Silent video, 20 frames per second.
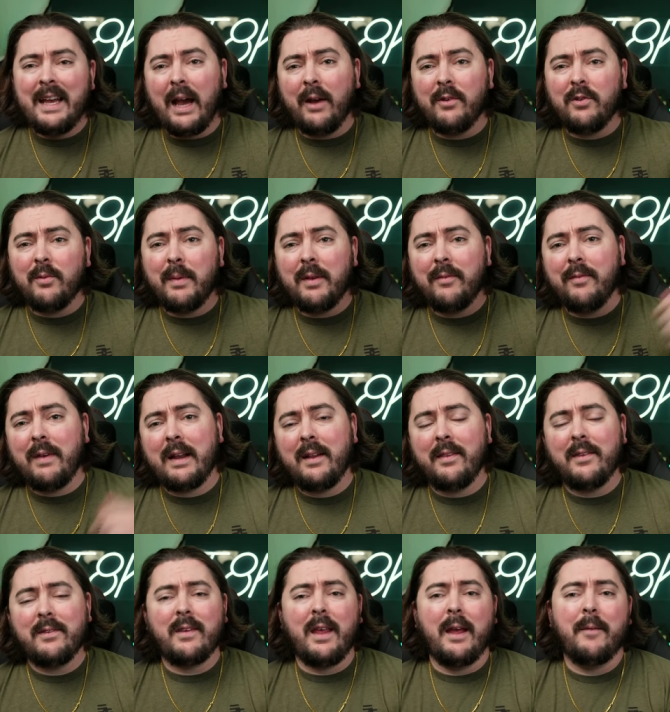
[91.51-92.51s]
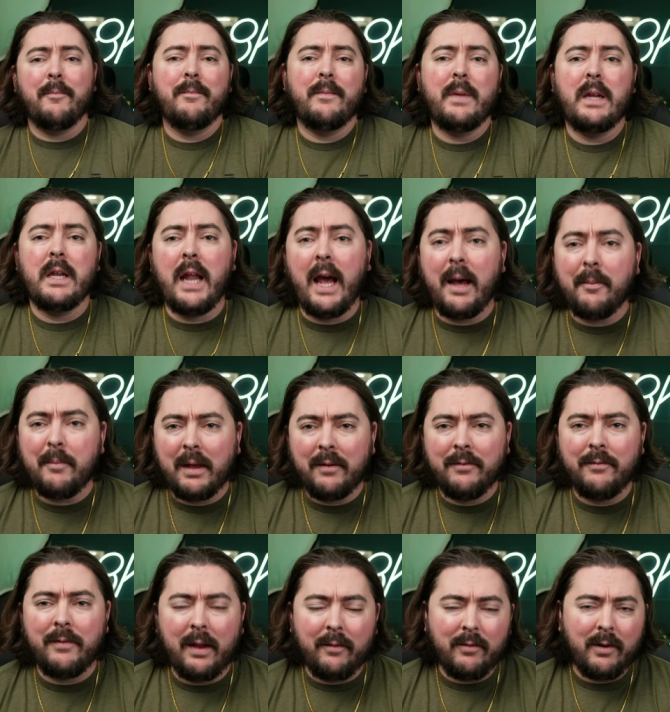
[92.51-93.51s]
I was a big fan of this guy. Not my
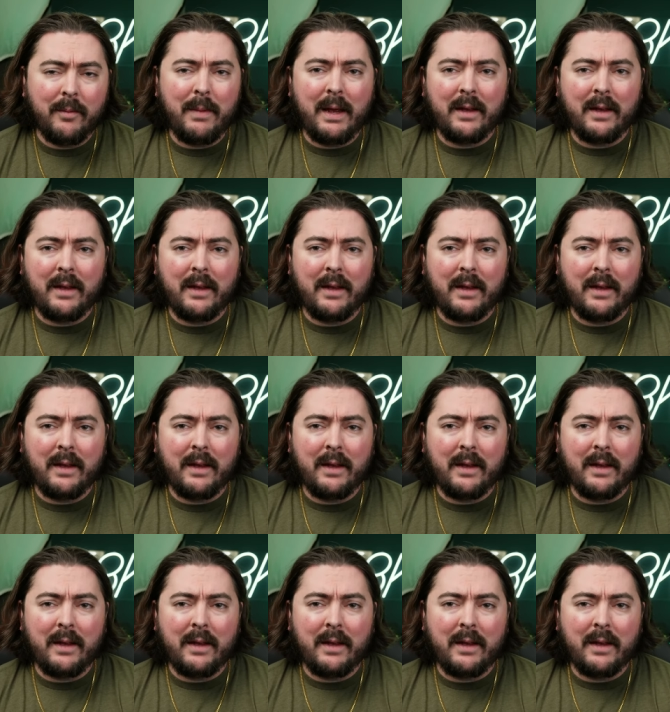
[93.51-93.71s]
favorite